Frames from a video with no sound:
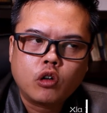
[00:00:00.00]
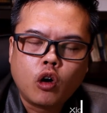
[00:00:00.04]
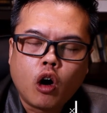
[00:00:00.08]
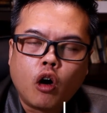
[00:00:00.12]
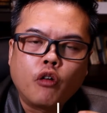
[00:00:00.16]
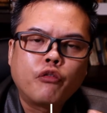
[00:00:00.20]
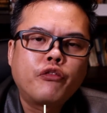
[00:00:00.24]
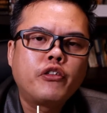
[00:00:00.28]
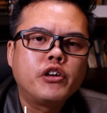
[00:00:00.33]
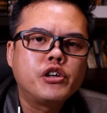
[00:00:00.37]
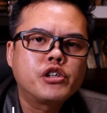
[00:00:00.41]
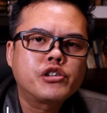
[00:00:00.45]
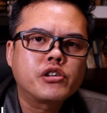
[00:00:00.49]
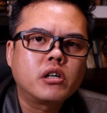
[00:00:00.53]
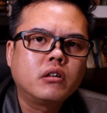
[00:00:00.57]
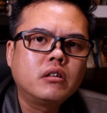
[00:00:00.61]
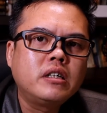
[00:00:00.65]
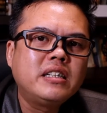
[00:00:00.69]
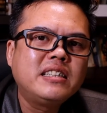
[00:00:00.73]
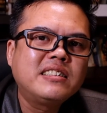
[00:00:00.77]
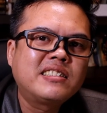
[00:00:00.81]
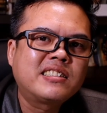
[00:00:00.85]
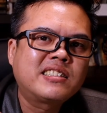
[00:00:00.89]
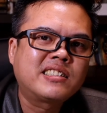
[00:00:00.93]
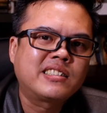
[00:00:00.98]

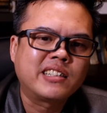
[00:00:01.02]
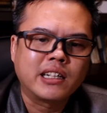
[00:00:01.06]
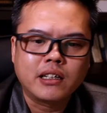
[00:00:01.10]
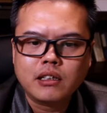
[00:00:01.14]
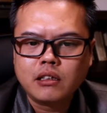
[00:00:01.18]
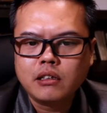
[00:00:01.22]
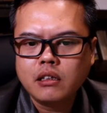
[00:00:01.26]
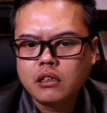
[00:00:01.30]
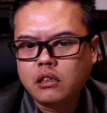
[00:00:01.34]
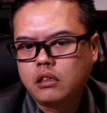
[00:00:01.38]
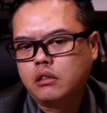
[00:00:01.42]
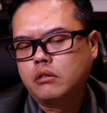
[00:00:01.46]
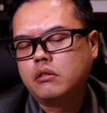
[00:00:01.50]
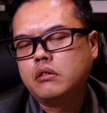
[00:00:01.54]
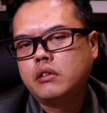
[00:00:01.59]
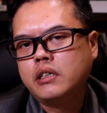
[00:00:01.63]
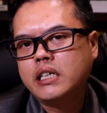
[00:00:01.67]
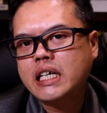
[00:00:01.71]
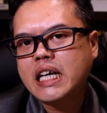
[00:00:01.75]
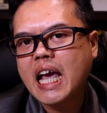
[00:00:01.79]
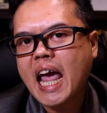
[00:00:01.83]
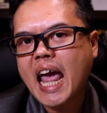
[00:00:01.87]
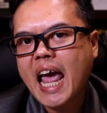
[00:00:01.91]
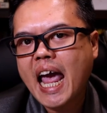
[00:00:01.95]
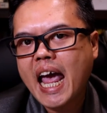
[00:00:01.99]
officially signal
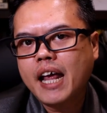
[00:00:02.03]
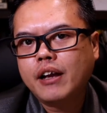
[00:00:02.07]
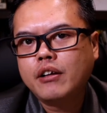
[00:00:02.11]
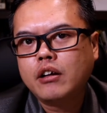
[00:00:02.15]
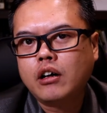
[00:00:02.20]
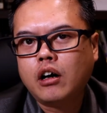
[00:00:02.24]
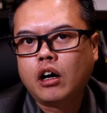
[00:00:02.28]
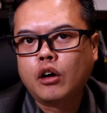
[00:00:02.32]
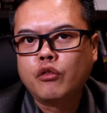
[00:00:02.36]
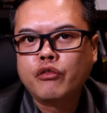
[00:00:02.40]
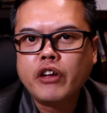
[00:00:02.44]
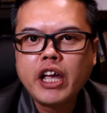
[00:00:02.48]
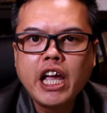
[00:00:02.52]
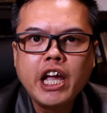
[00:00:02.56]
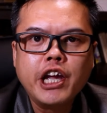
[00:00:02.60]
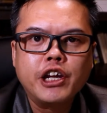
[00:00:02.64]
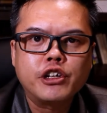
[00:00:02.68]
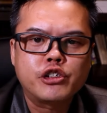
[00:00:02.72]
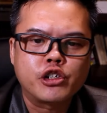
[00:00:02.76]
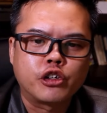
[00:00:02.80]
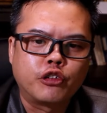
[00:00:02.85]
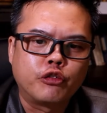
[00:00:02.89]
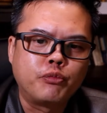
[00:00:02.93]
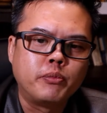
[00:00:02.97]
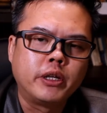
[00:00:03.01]
the end of
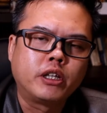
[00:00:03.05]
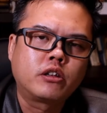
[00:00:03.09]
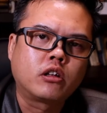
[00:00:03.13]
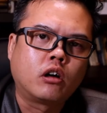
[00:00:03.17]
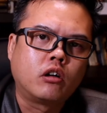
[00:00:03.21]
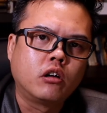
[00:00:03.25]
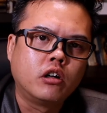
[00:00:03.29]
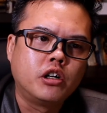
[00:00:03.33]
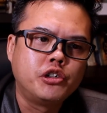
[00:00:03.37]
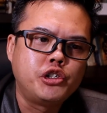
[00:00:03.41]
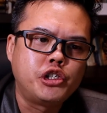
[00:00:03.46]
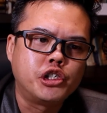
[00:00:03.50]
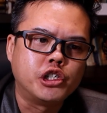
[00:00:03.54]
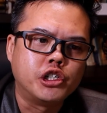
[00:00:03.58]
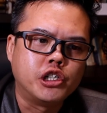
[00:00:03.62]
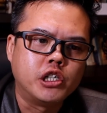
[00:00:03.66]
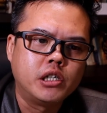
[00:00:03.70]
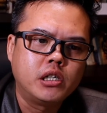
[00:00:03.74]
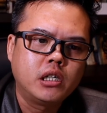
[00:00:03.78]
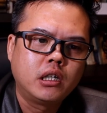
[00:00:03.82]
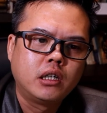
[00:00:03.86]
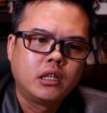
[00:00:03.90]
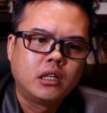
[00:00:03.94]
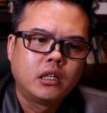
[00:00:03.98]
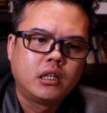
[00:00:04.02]
age of
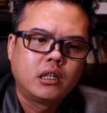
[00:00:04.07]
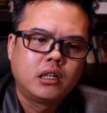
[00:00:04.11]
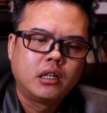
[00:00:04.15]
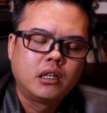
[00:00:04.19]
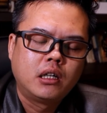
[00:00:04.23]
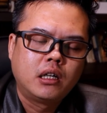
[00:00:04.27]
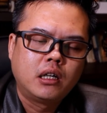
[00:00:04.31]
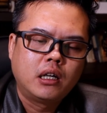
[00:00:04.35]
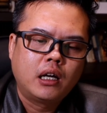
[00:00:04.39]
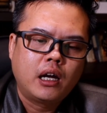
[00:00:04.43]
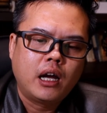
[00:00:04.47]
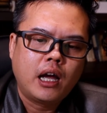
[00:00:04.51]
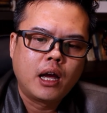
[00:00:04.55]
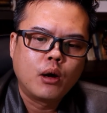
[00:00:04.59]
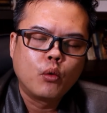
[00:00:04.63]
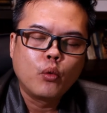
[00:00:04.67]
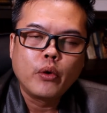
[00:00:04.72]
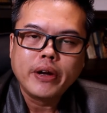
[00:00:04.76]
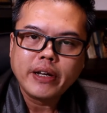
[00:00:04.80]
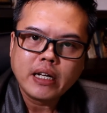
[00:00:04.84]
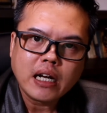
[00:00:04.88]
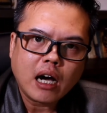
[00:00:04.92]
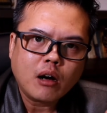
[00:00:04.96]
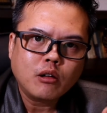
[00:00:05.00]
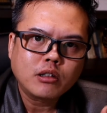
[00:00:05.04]
mythology, and
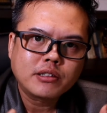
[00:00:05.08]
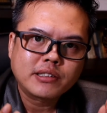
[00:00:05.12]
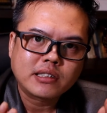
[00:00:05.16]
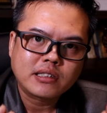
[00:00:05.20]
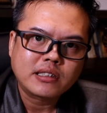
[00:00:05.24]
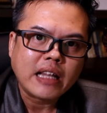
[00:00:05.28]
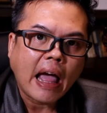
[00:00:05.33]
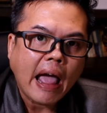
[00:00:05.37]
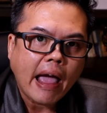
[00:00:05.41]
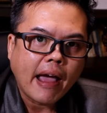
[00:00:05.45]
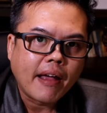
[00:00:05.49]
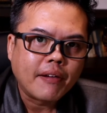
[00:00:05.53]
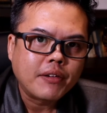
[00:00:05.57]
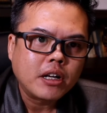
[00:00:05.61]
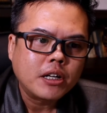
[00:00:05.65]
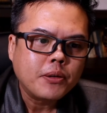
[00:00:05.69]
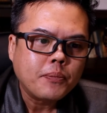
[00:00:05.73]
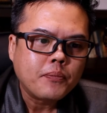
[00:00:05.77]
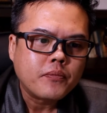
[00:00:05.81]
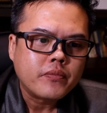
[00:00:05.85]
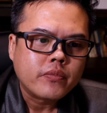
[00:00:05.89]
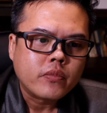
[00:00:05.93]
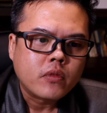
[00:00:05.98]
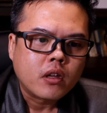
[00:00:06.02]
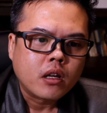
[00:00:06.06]
we now stand
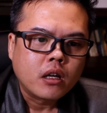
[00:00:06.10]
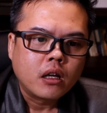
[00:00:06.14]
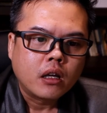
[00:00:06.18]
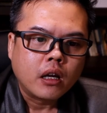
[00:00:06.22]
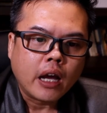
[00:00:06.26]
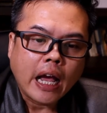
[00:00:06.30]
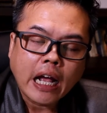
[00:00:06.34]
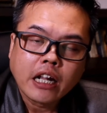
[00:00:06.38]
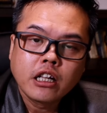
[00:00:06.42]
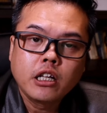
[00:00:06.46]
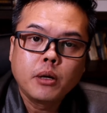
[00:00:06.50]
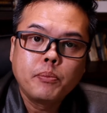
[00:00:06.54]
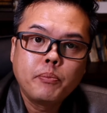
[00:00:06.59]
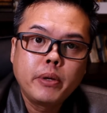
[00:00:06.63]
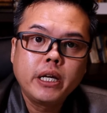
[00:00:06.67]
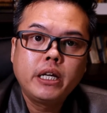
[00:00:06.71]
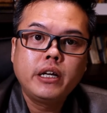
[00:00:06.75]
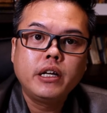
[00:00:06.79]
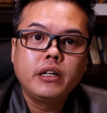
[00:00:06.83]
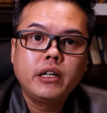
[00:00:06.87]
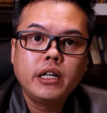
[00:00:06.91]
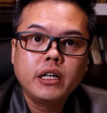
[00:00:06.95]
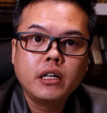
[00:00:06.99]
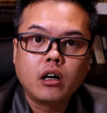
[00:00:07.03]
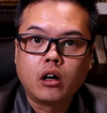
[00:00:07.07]
at the
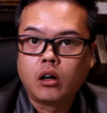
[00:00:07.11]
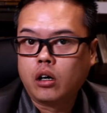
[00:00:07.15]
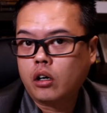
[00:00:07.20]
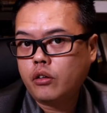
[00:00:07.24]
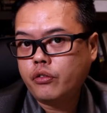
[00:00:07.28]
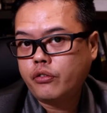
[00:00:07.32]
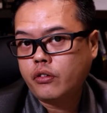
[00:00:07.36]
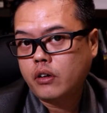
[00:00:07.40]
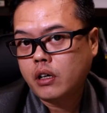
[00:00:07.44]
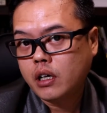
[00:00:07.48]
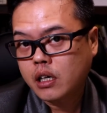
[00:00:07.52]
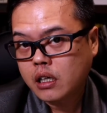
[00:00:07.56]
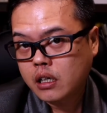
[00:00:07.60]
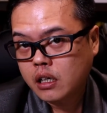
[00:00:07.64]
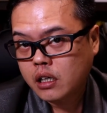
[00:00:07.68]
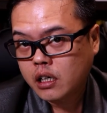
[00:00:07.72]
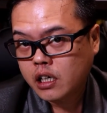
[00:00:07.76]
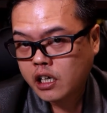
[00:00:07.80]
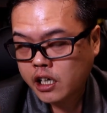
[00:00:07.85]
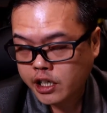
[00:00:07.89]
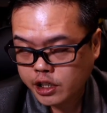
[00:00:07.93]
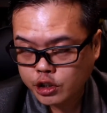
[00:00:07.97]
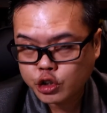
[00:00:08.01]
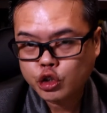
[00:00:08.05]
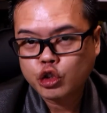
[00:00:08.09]
beginning of
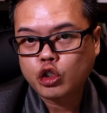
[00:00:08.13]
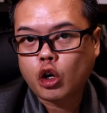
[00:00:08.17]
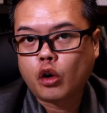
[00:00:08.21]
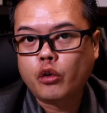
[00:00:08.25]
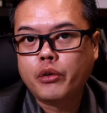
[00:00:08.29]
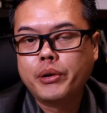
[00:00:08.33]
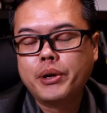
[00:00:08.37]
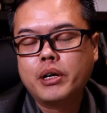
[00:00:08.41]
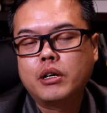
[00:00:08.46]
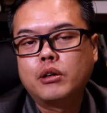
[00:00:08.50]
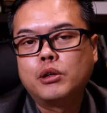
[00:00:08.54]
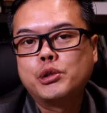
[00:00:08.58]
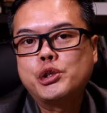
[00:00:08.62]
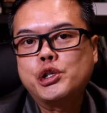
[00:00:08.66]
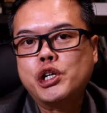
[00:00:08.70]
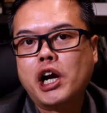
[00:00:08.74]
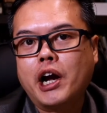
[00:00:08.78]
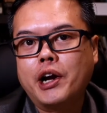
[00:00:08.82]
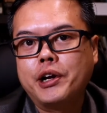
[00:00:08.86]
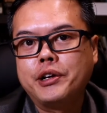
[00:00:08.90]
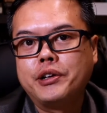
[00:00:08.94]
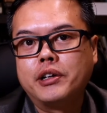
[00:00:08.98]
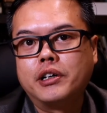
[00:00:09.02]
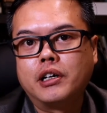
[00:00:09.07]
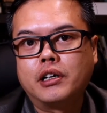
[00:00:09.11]
historical
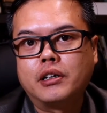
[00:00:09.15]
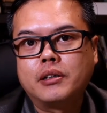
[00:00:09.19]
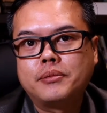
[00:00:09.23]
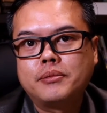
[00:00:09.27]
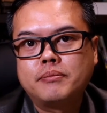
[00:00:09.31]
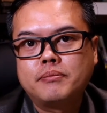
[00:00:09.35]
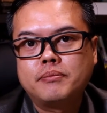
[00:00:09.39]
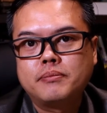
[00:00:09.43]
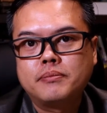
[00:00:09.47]
China.